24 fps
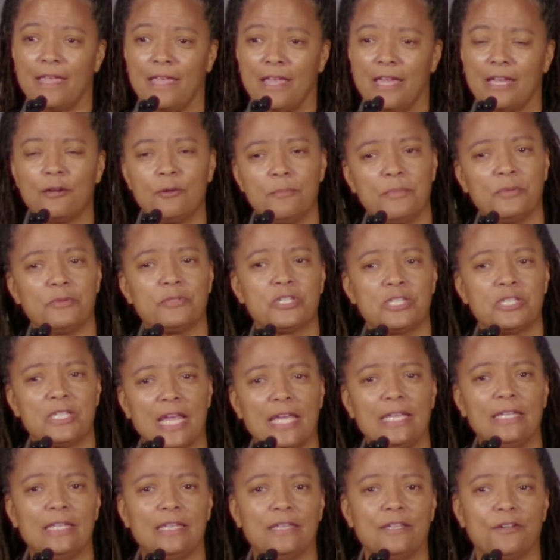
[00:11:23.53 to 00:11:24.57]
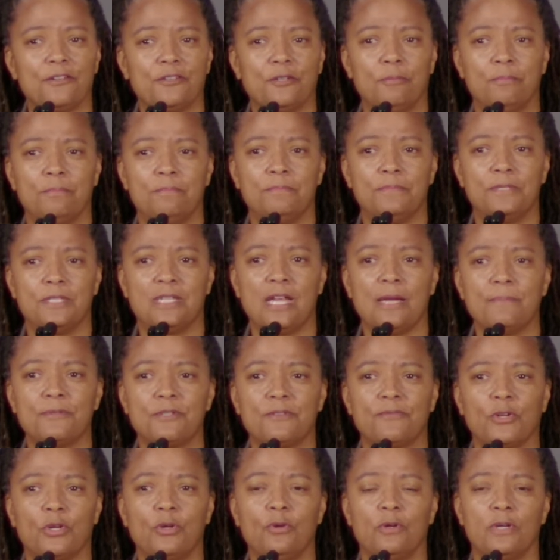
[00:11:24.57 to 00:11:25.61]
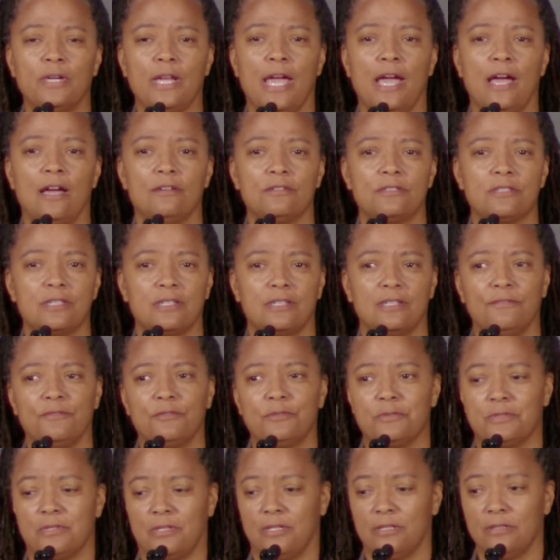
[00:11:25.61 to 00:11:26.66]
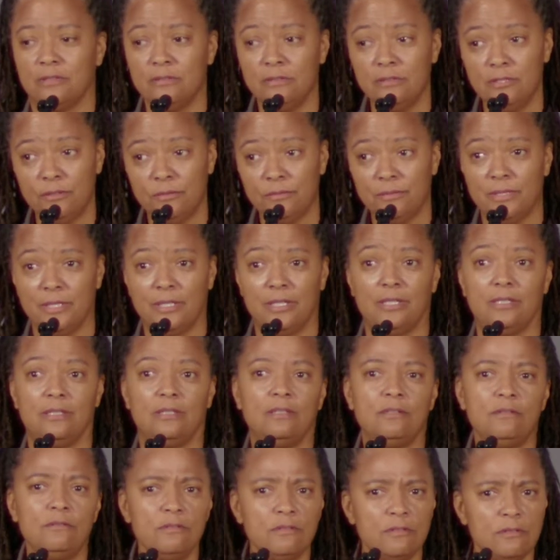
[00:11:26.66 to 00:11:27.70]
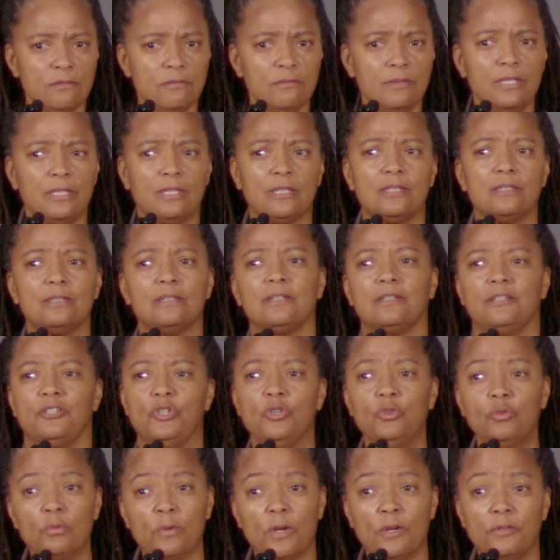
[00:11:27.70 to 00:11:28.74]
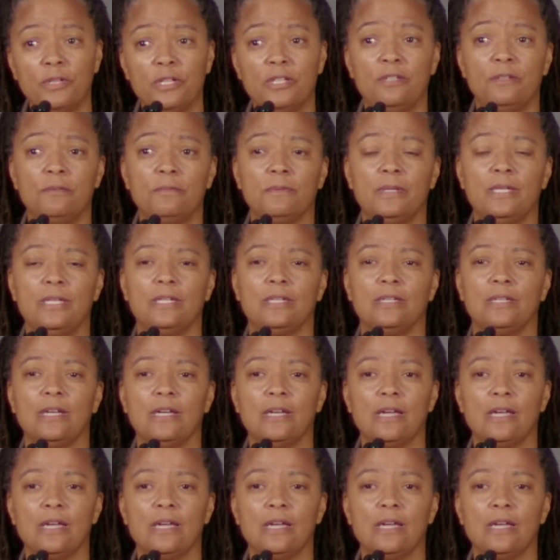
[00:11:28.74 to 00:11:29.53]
And I remember standing there on the steps of a courthouse, and everyone was like, no, you read it. No, you read it. No, you wrote it. You read it.